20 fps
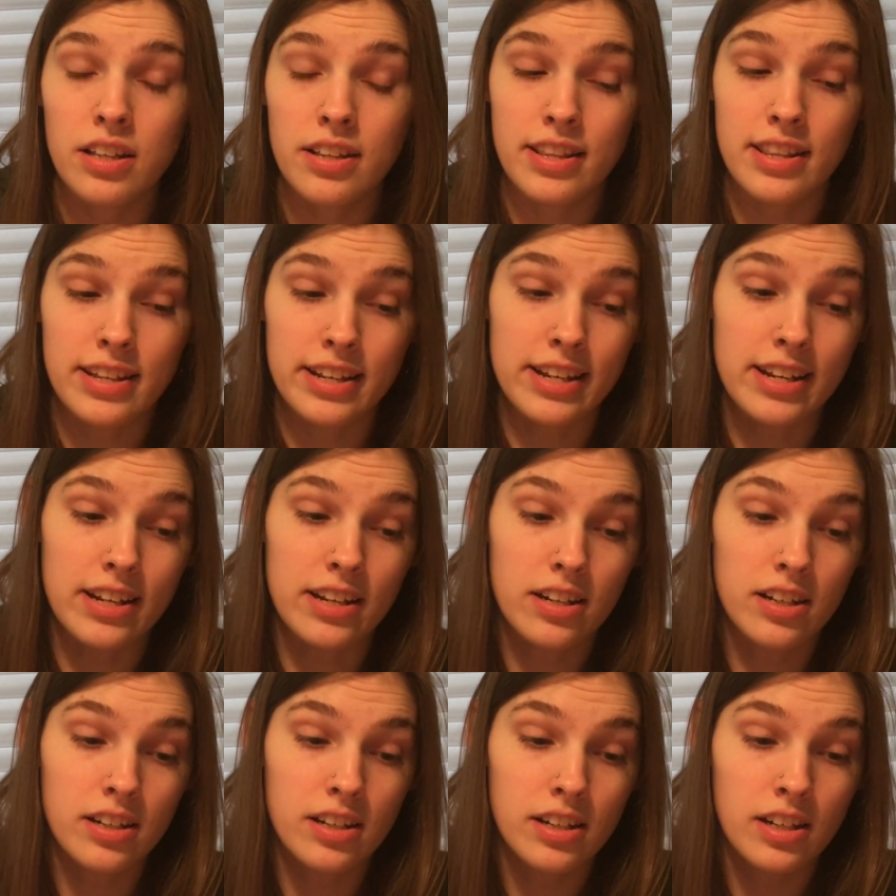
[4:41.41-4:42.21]
the
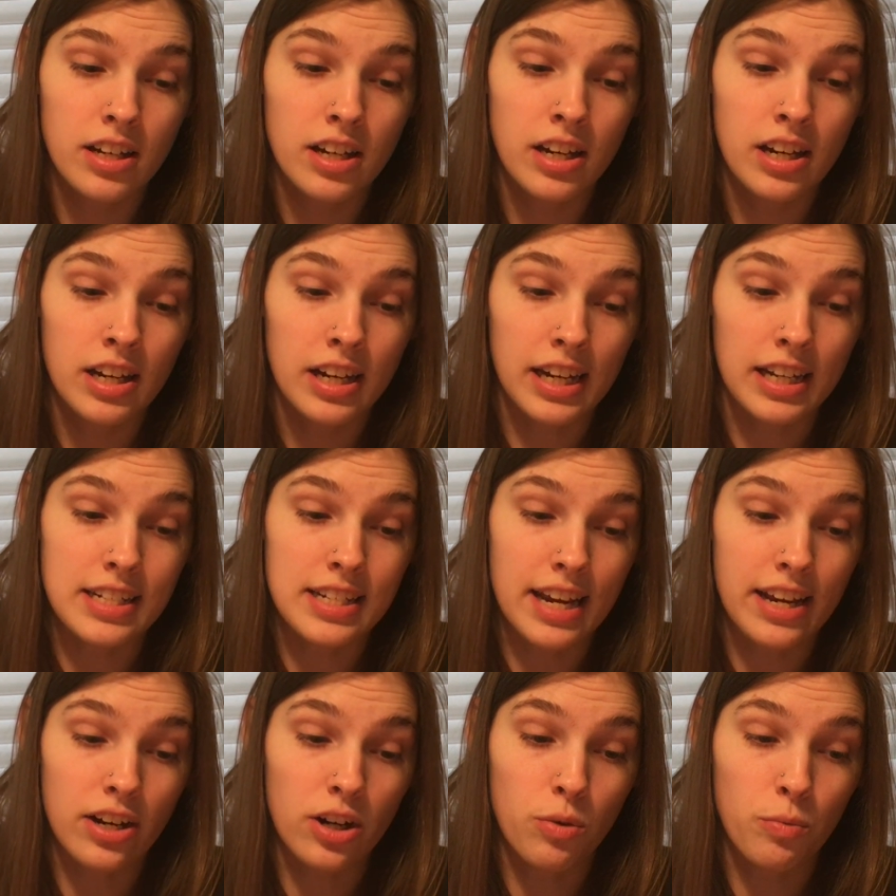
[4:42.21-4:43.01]

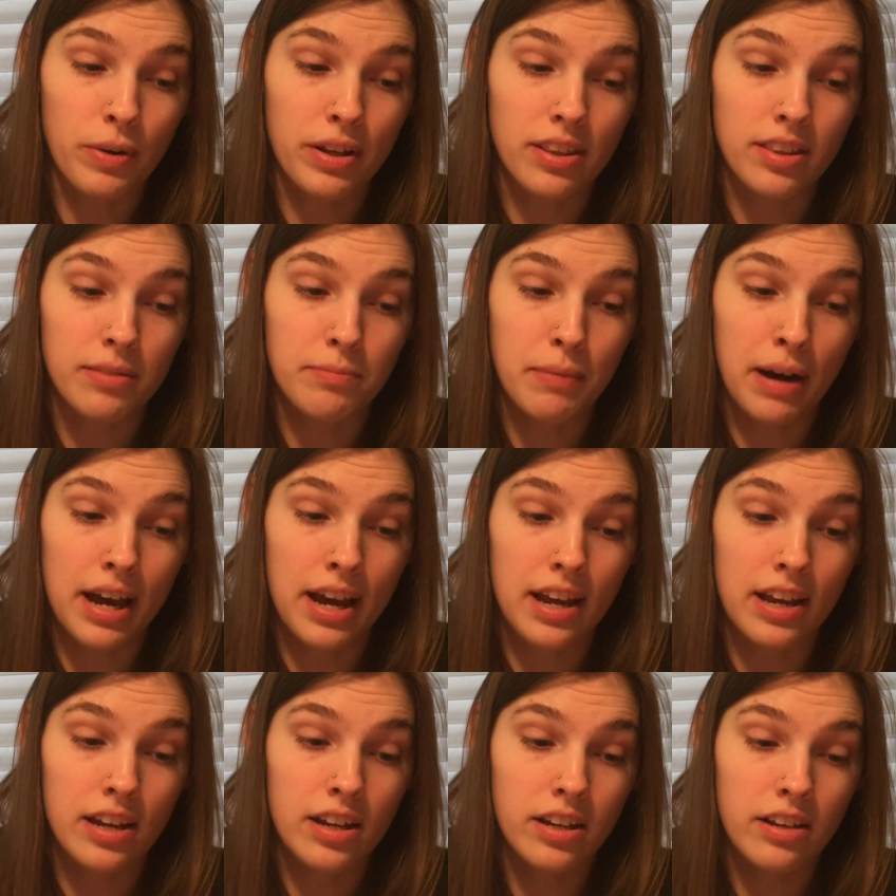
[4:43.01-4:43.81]
container with
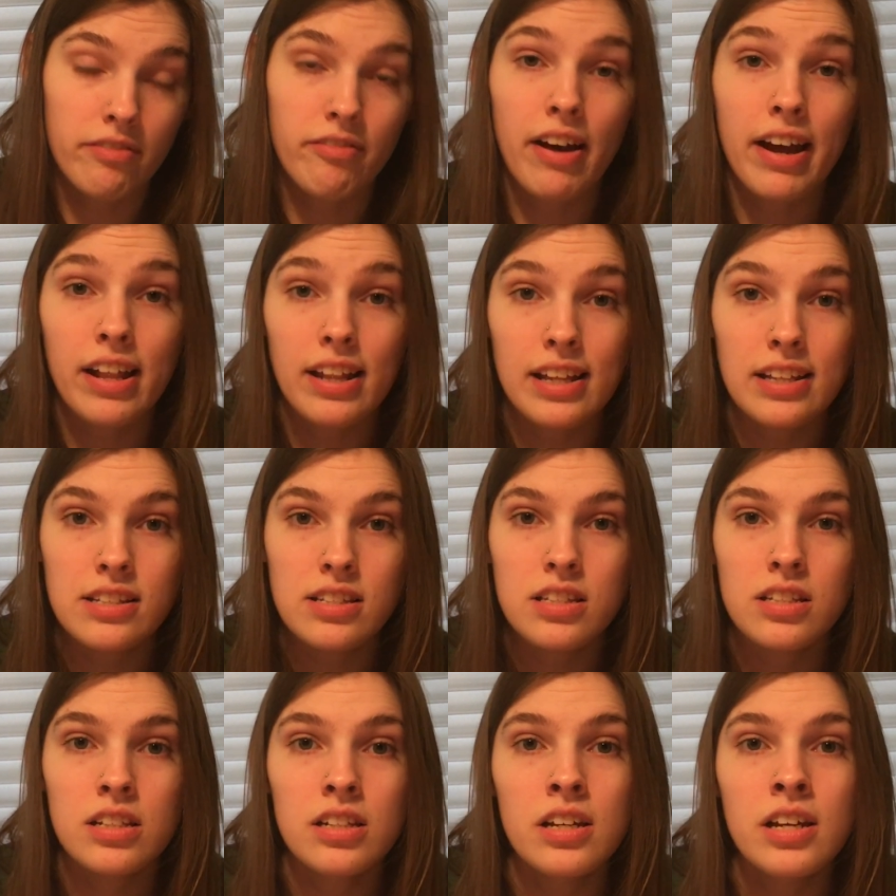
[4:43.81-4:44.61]
my
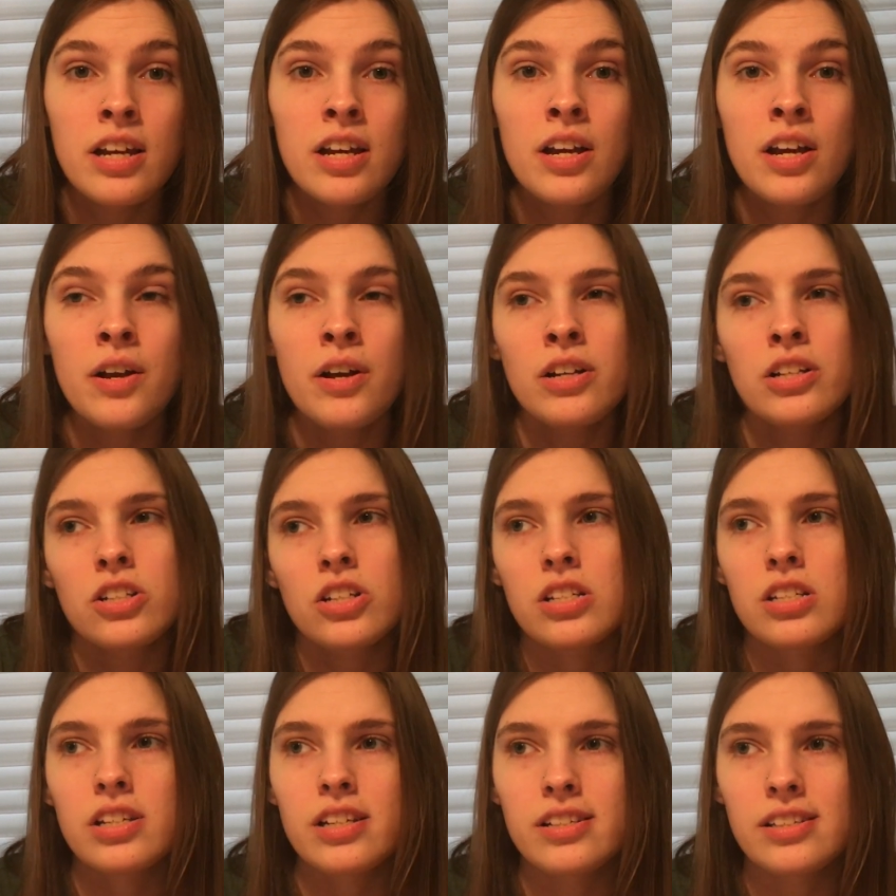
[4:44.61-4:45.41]
violins,
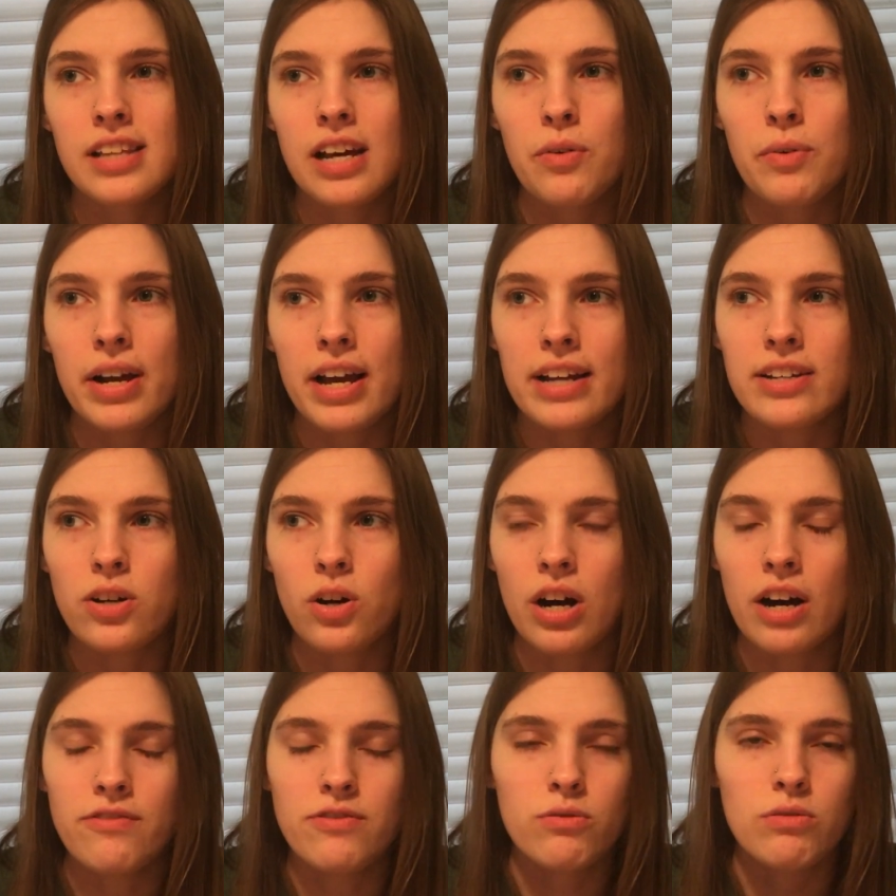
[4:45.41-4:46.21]
just because that way I
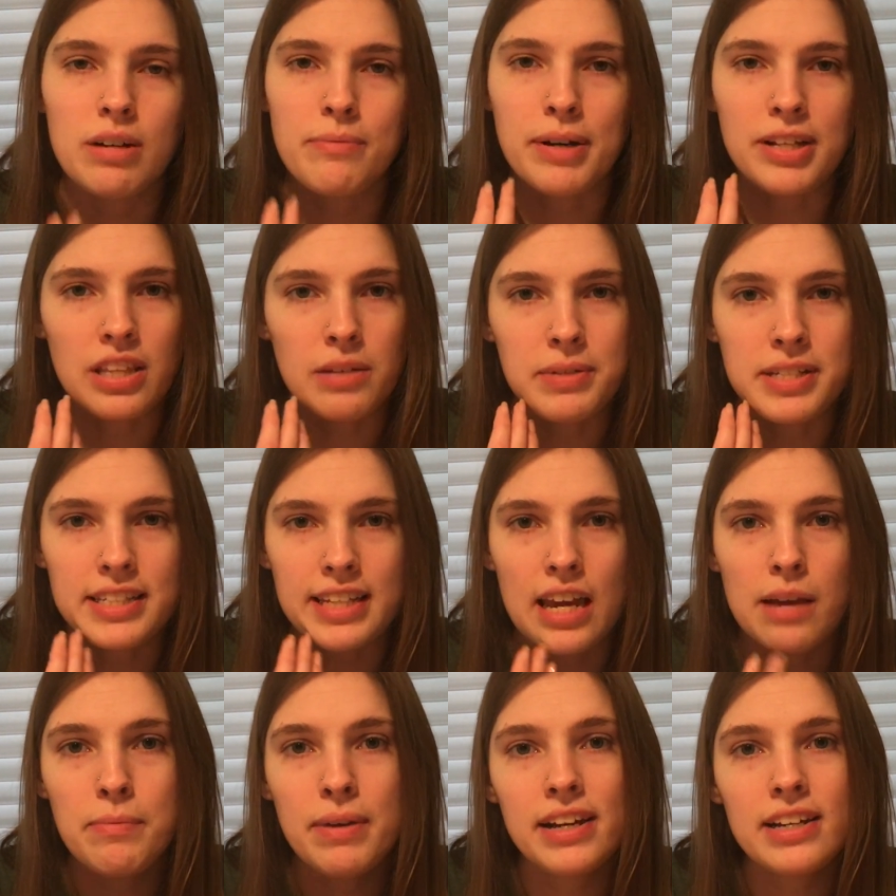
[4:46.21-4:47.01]
don't have to worry about them
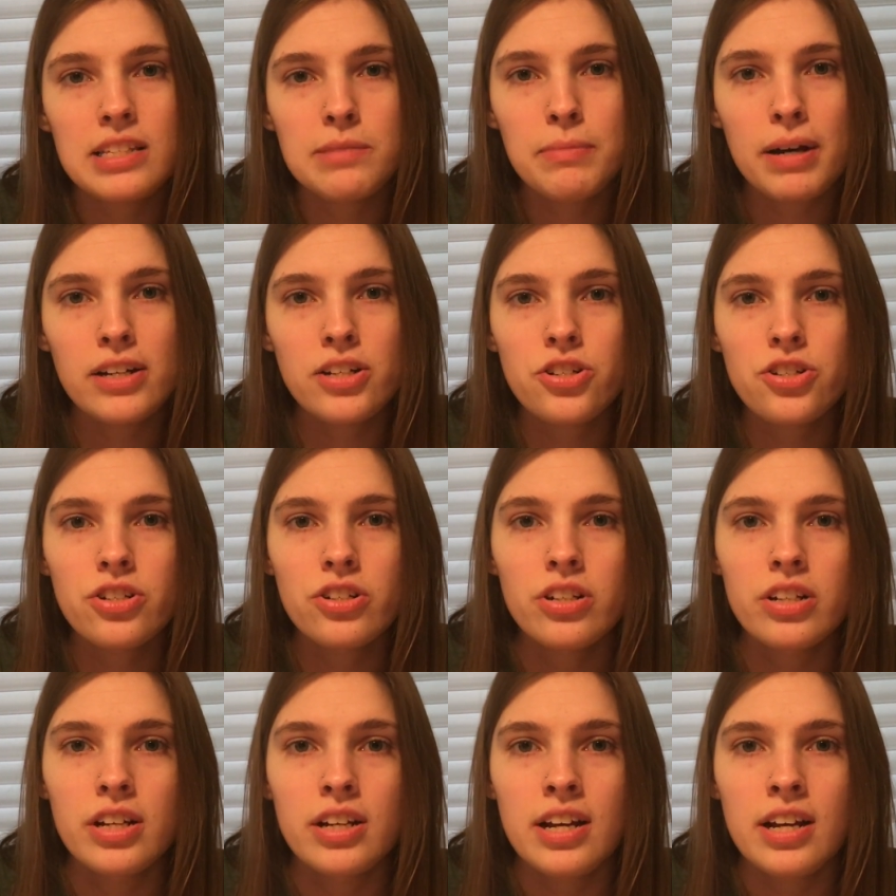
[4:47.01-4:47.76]
escaping as much.